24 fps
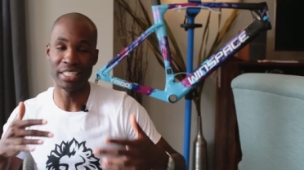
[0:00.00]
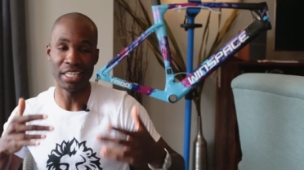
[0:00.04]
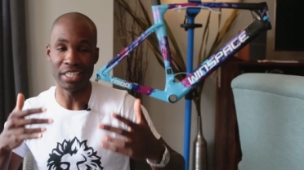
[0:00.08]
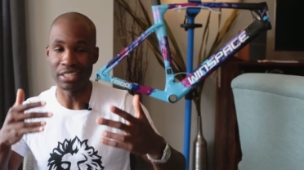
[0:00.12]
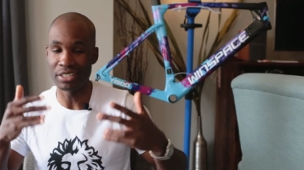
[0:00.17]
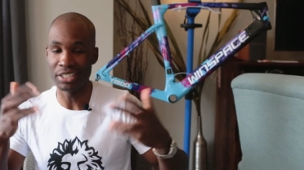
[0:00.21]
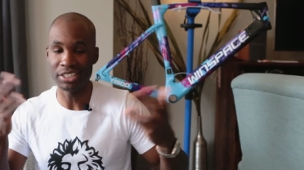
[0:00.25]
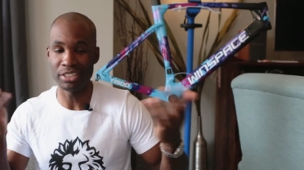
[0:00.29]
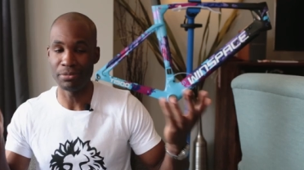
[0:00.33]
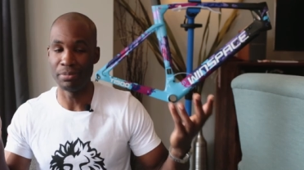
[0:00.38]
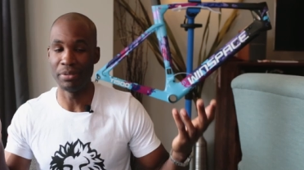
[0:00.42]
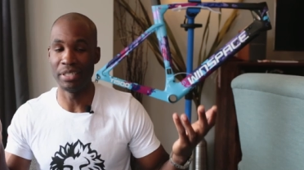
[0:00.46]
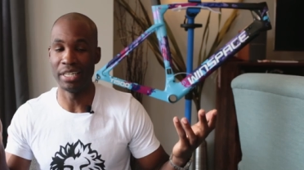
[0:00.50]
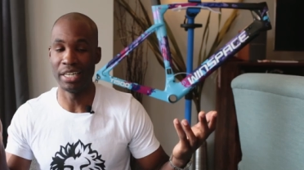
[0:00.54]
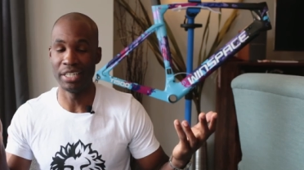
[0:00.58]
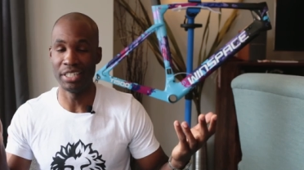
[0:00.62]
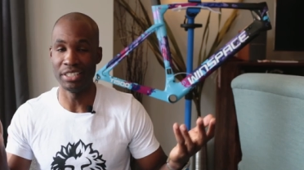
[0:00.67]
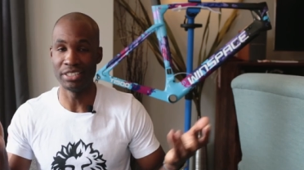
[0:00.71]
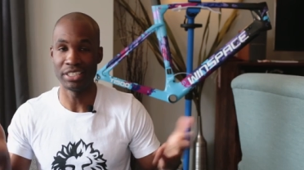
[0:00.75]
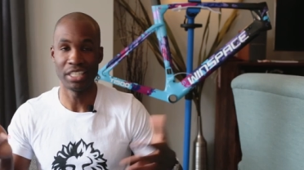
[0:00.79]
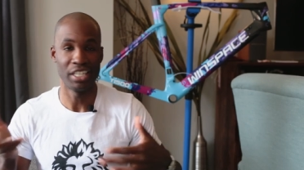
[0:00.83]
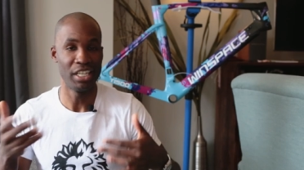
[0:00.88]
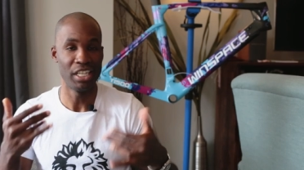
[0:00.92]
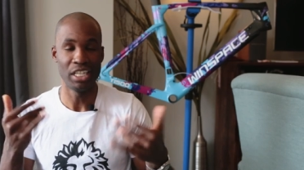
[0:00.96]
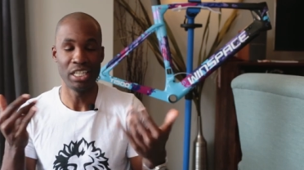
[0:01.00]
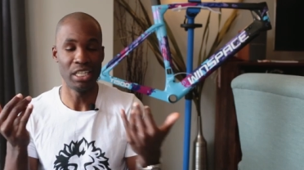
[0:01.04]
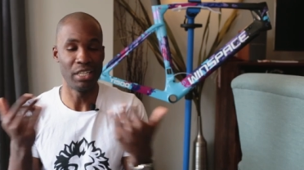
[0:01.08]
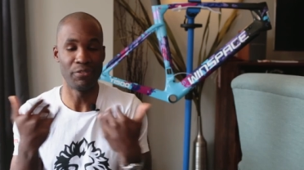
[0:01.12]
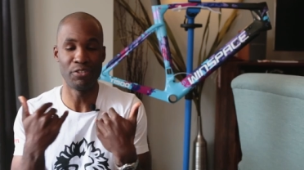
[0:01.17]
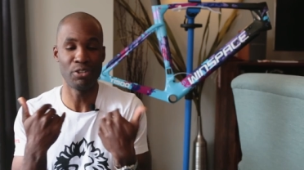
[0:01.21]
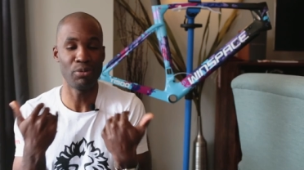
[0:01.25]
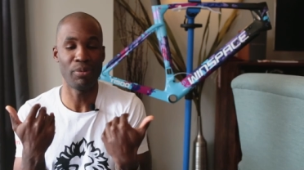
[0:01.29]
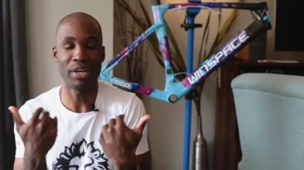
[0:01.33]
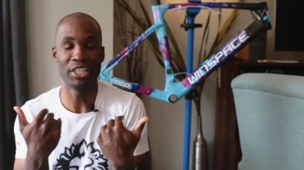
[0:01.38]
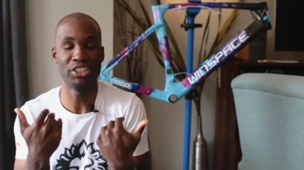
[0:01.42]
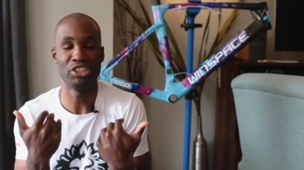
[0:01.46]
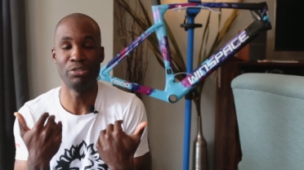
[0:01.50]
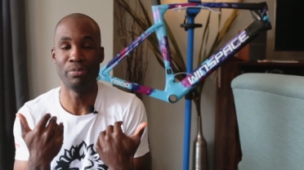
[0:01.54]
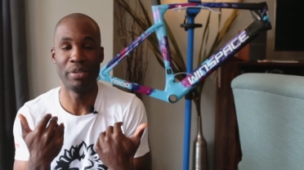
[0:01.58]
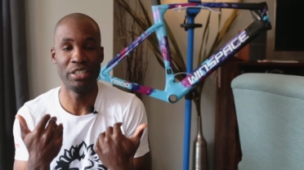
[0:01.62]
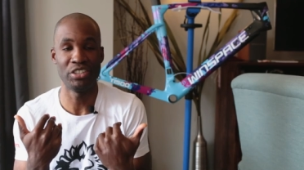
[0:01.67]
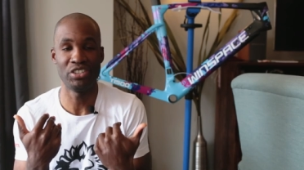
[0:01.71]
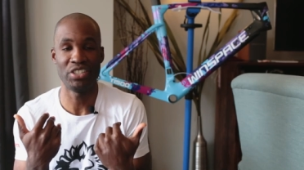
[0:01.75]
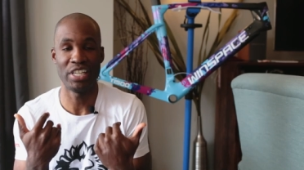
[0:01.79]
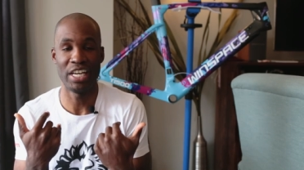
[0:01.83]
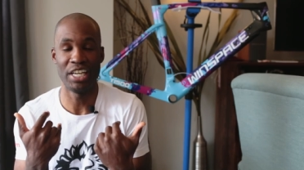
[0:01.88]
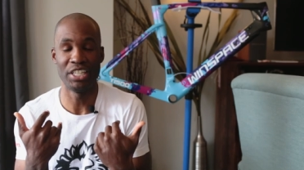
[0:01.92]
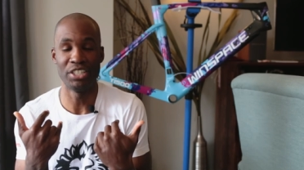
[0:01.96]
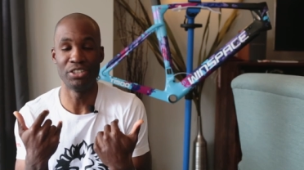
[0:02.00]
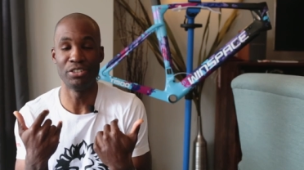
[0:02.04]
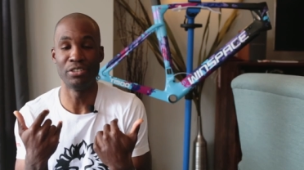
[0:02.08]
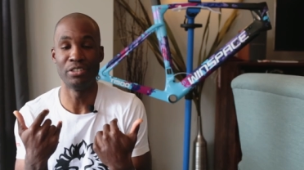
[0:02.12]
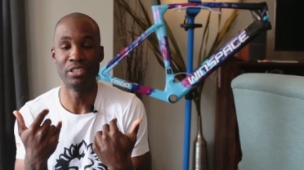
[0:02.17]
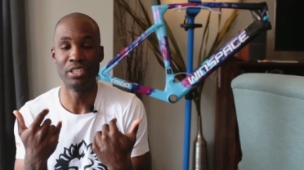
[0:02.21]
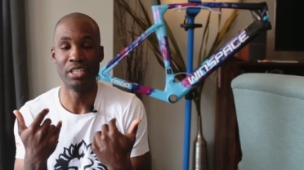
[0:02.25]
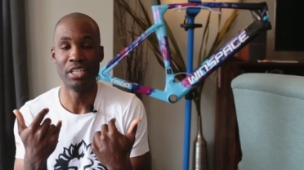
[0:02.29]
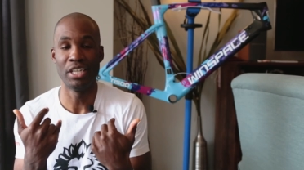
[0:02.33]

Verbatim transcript: like let's be honest, if you're watching my channel,